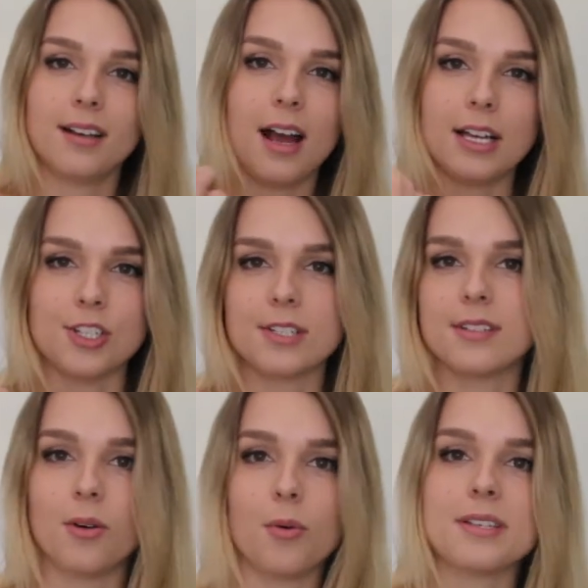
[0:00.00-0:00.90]
I
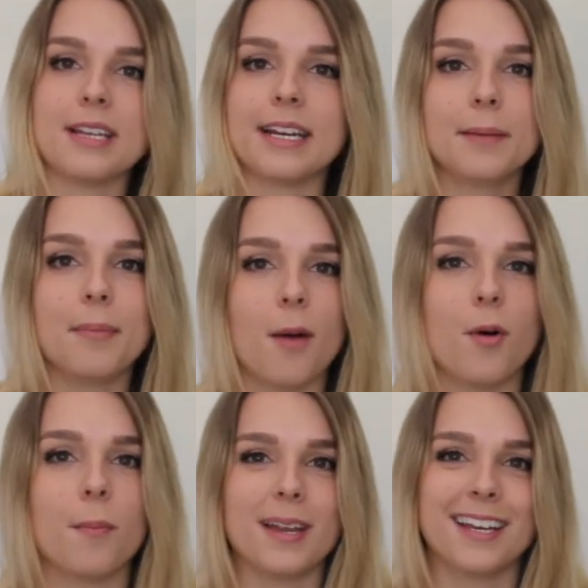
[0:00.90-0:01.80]
just always need lip balm
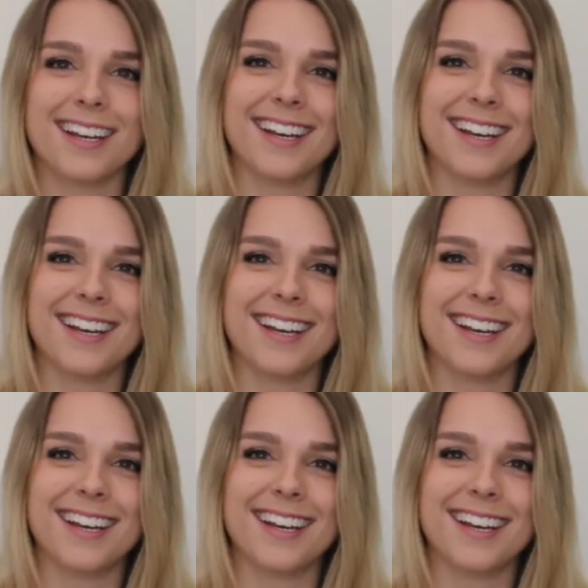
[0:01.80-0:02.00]
on me.